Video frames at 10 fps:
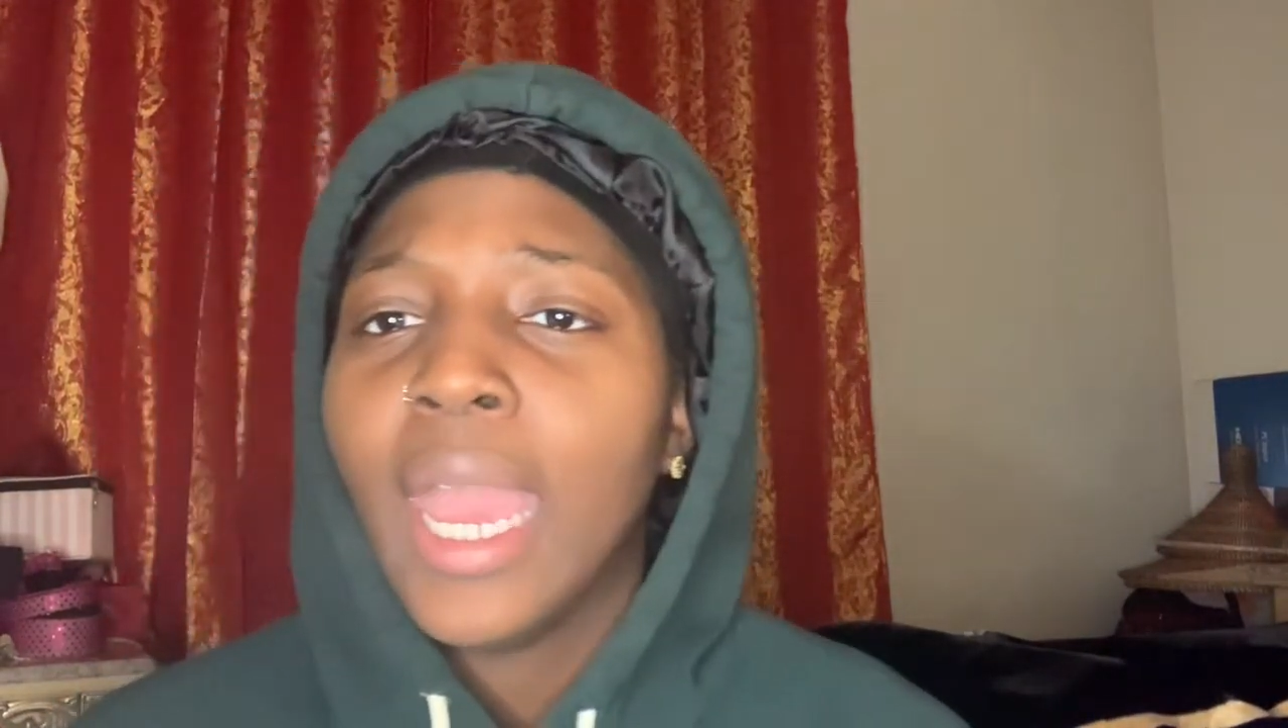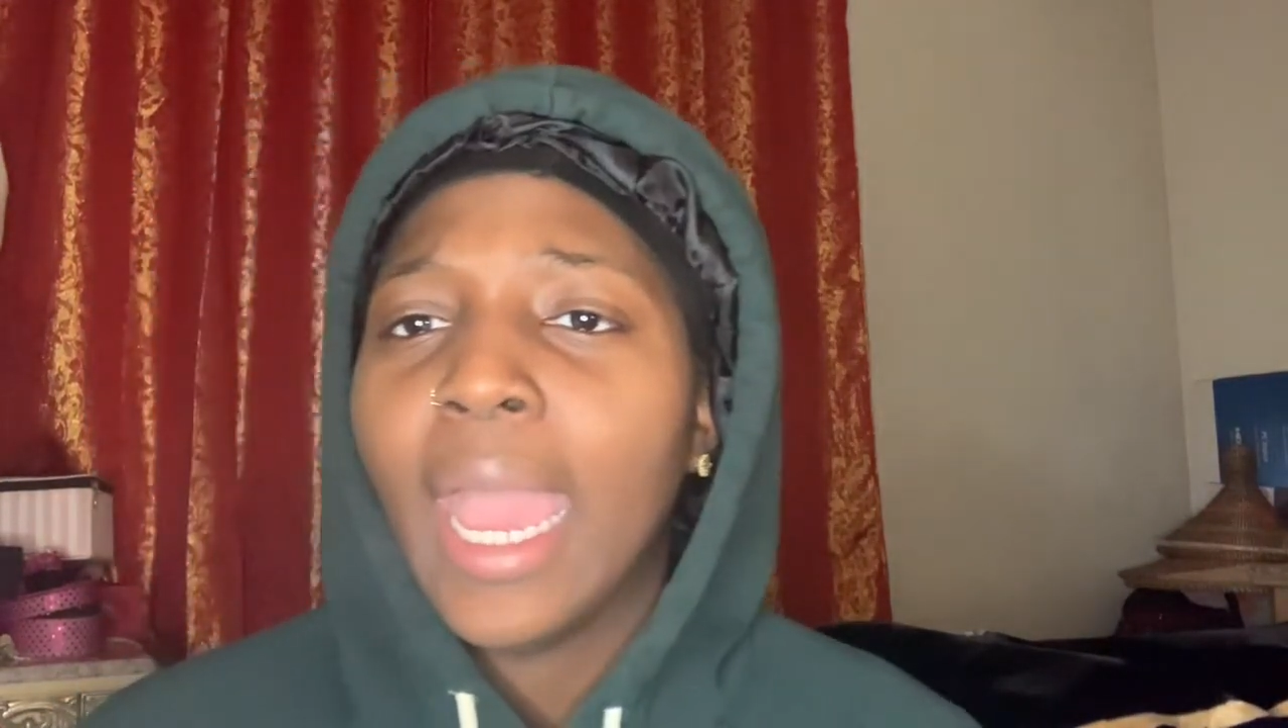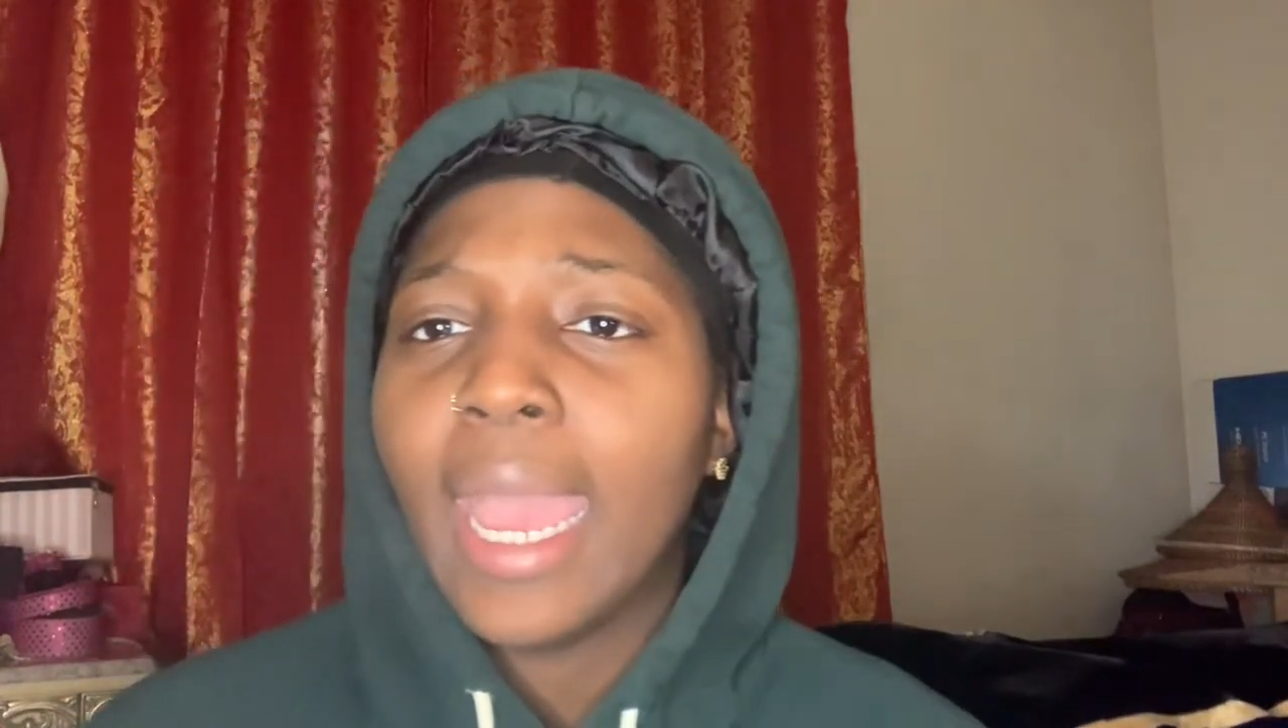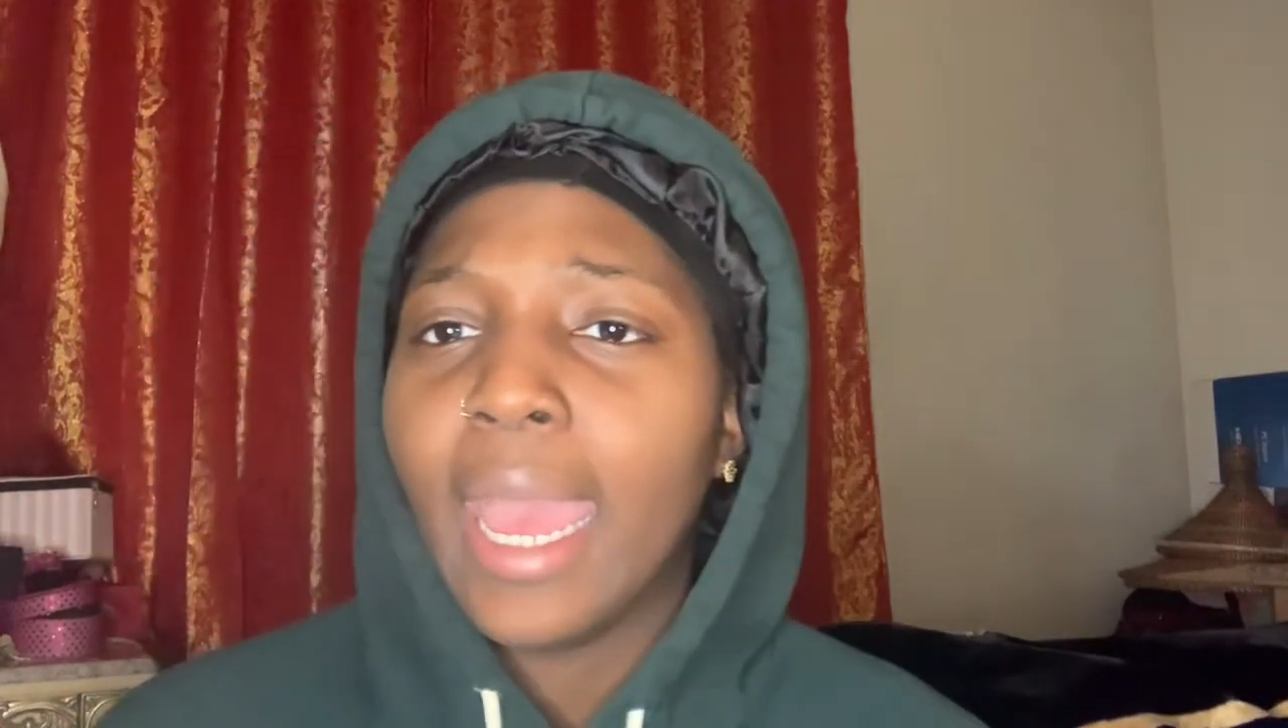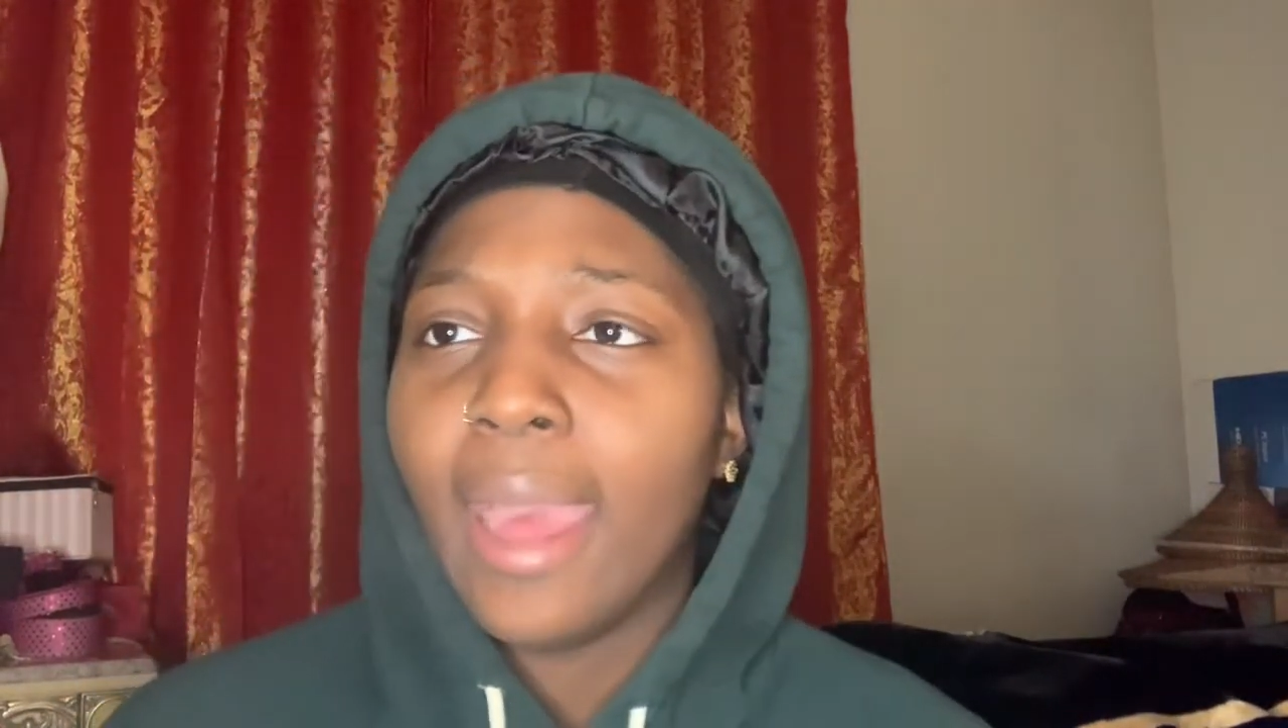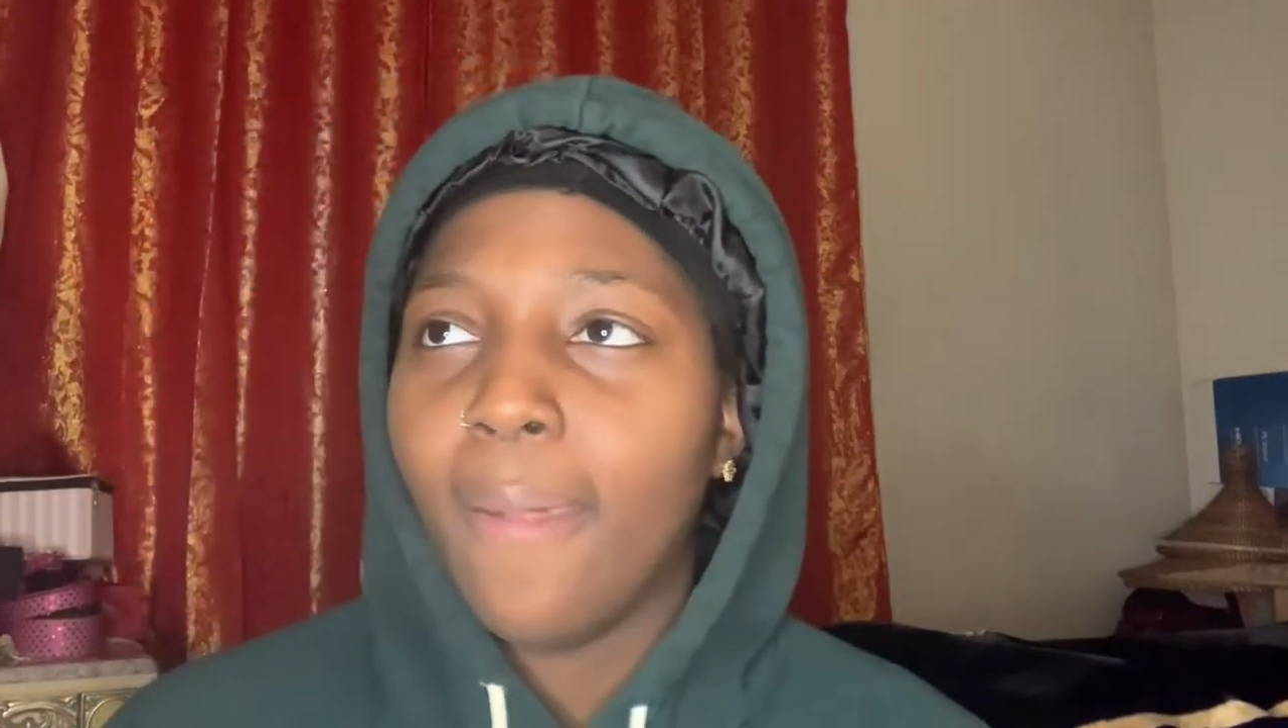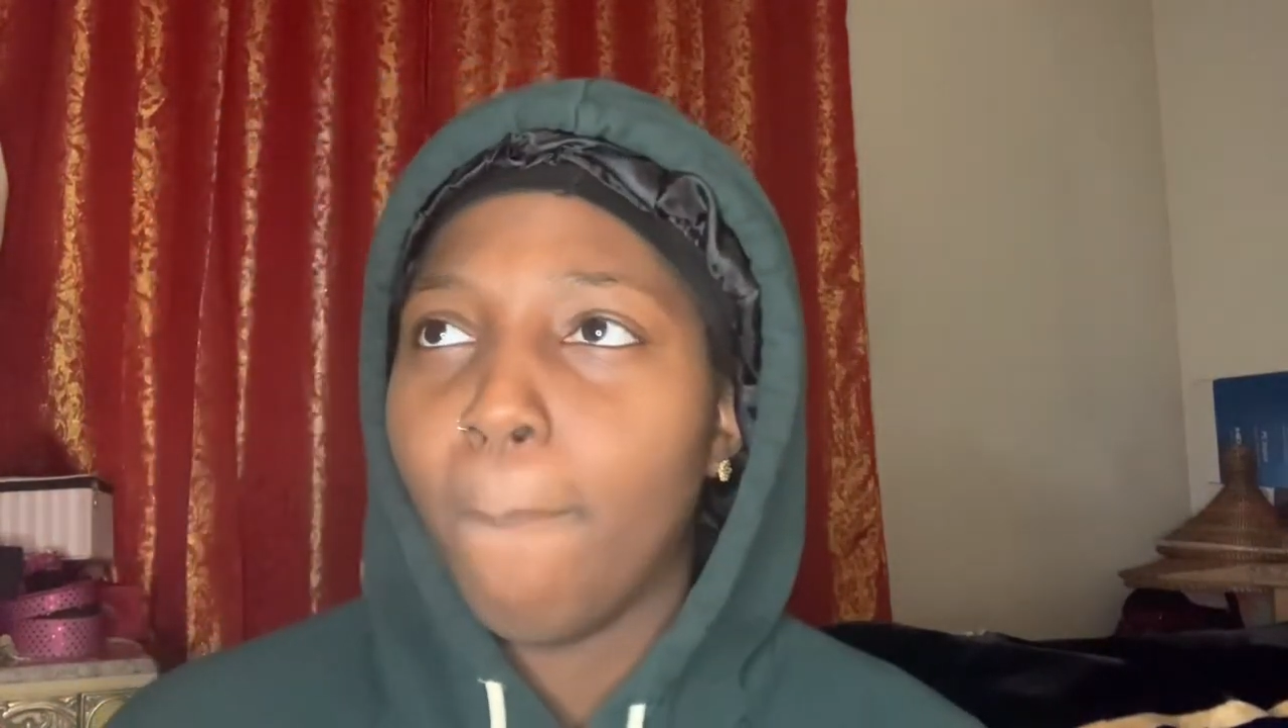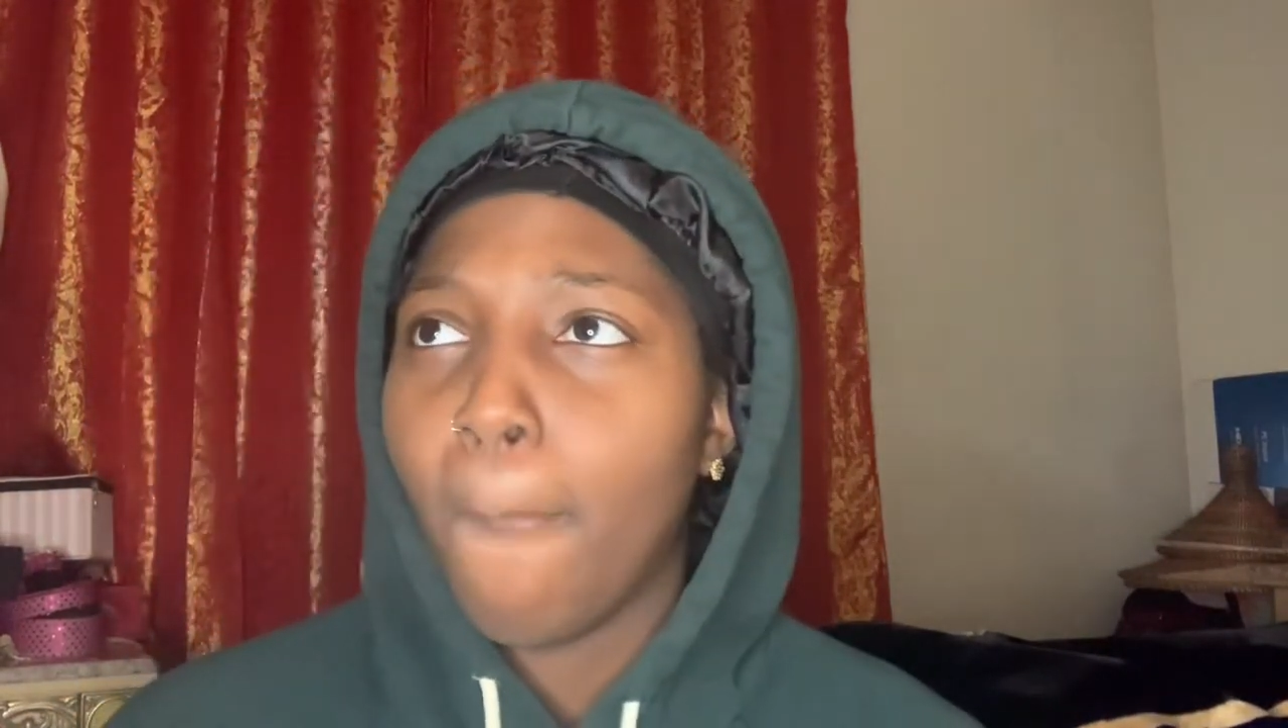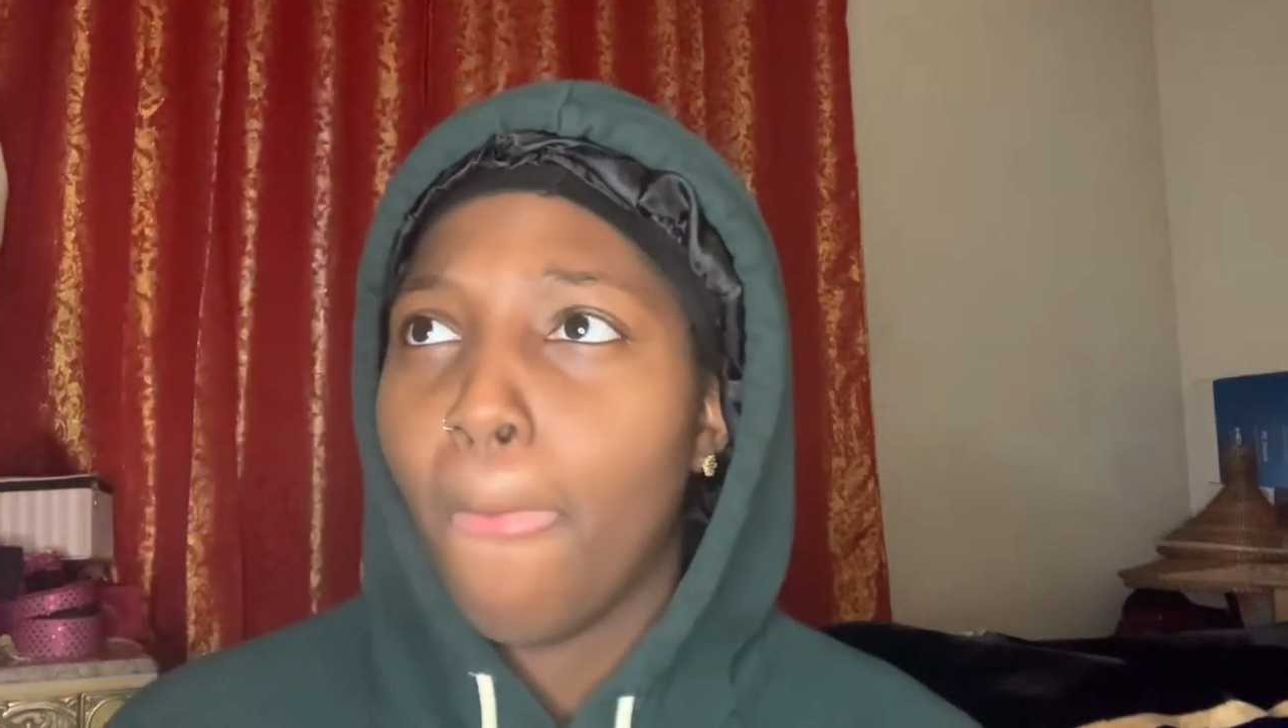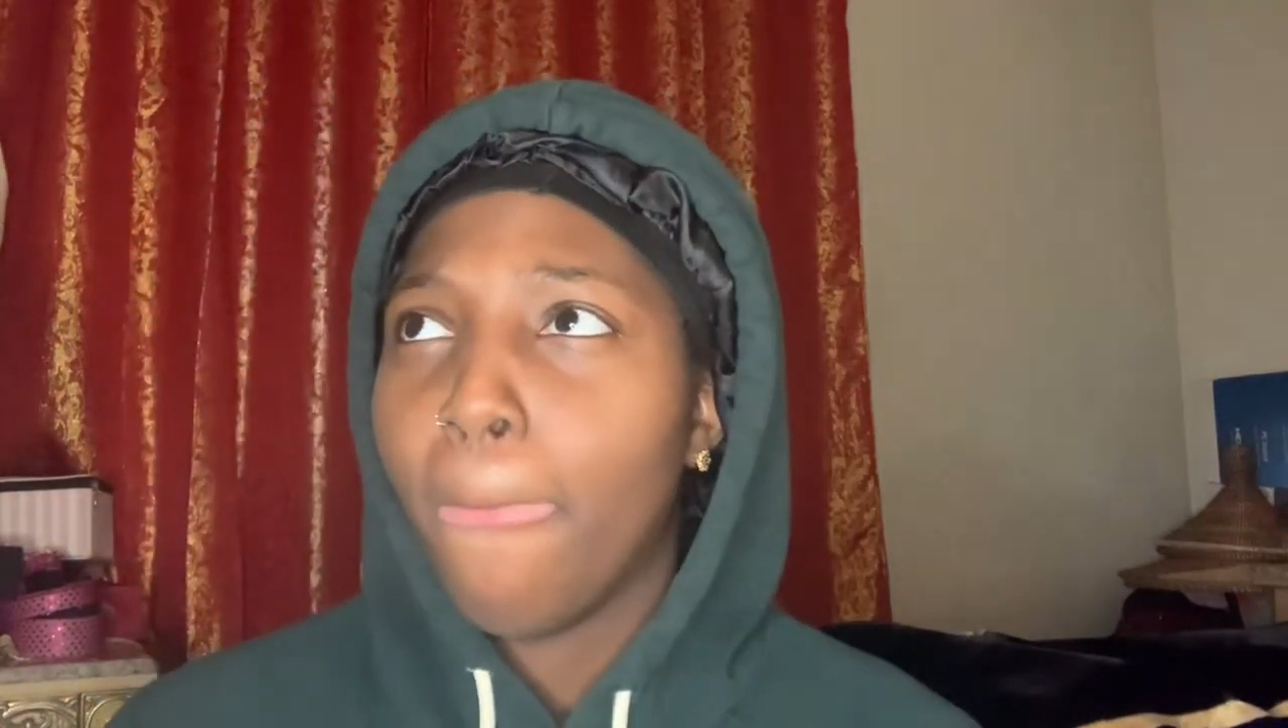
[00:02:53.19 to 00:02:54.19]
And